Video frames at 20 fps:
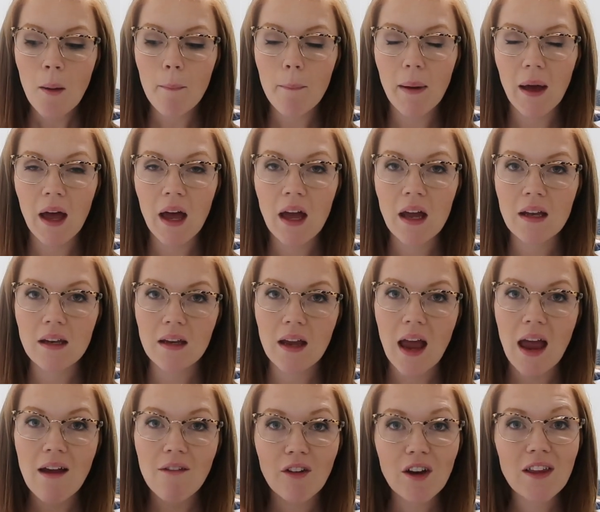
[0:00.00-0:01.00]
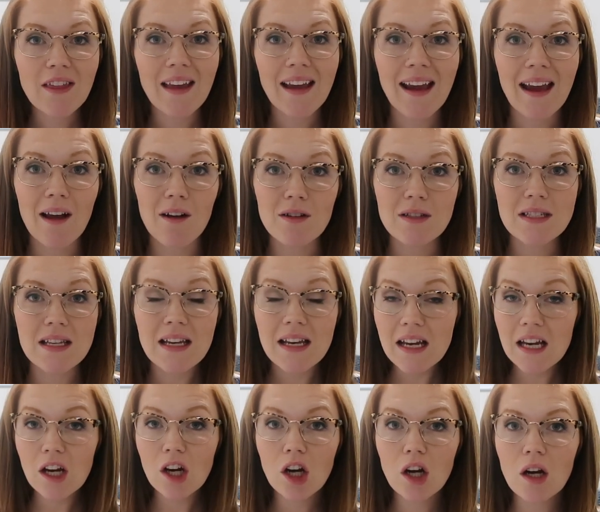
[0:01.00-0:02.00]
But everything else in
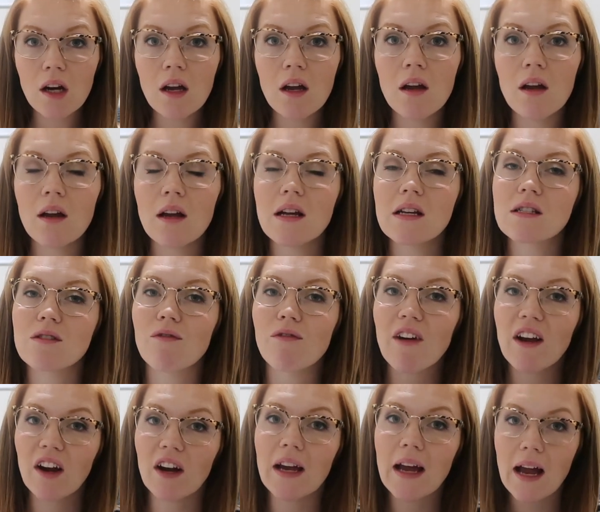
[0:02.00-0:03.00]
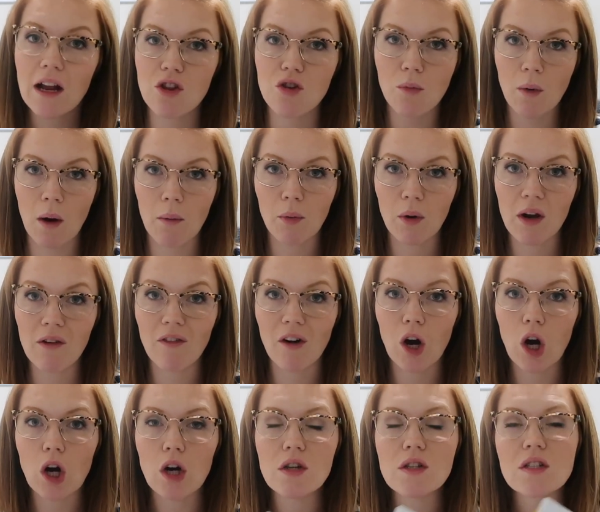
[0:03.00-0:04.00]
here is very age appropriate for
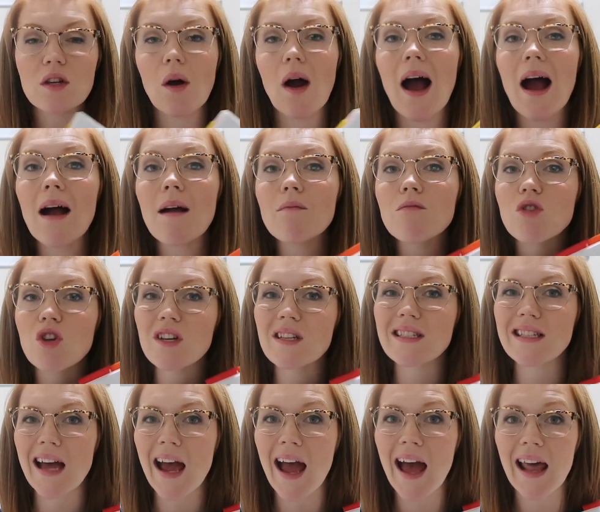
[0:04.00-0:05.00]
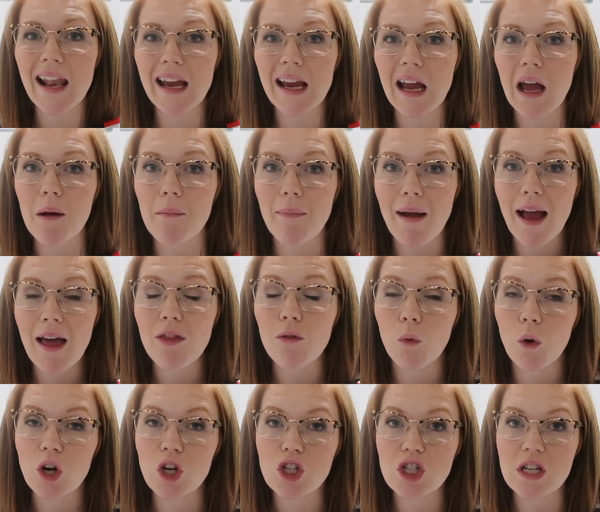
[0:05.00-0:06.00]
her. So I'm just adding a math
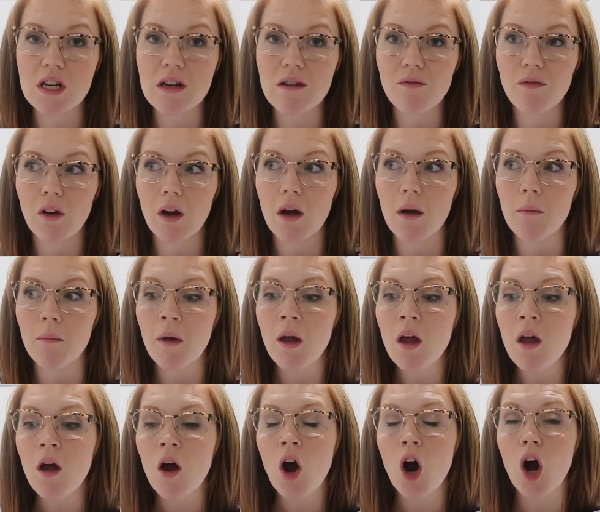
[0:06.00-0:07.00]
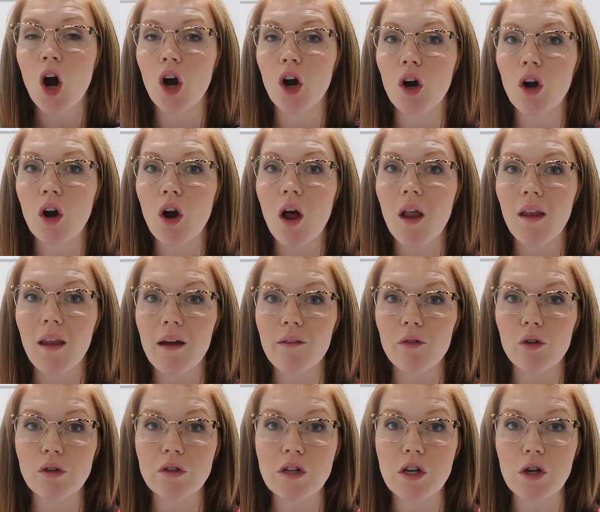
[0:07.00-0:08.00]
worksheet from her
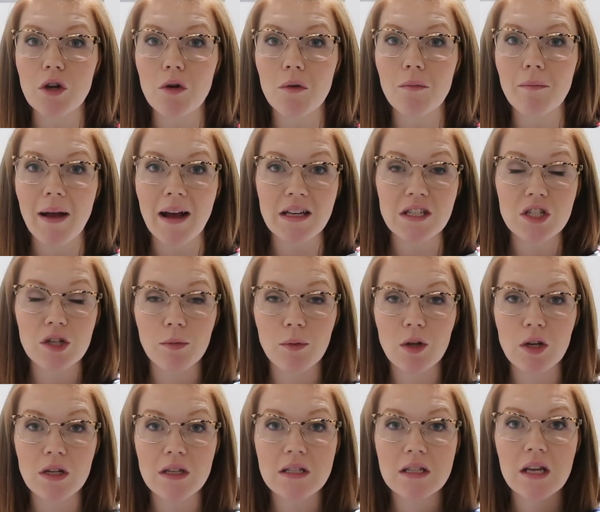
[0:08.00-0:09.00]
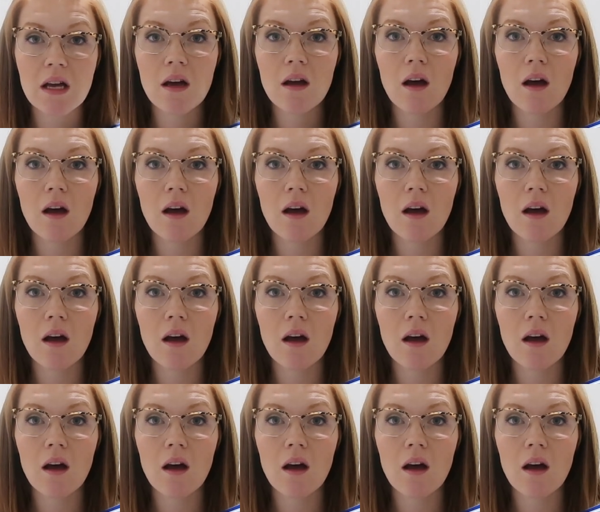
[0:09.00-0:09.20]
level 2 Masterbooks